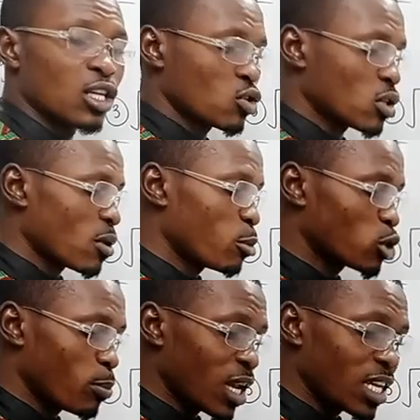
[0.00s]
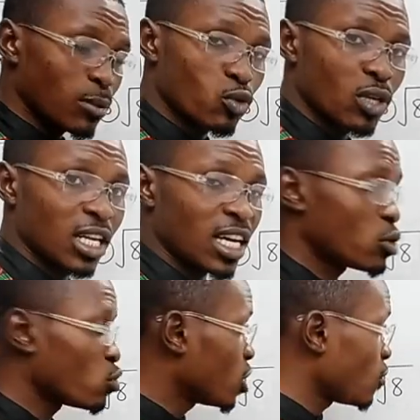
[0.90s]
so that we multiply them together
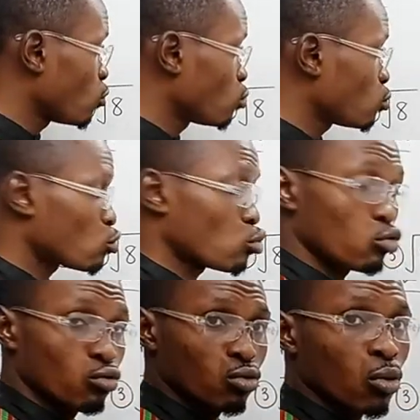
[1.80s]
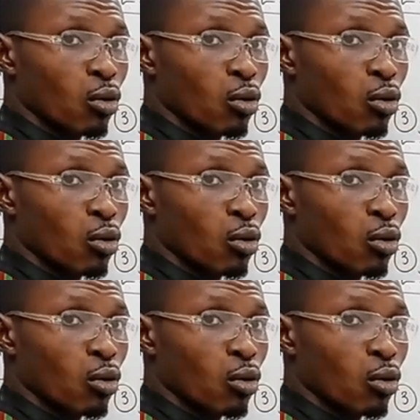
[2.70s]
to give you 2.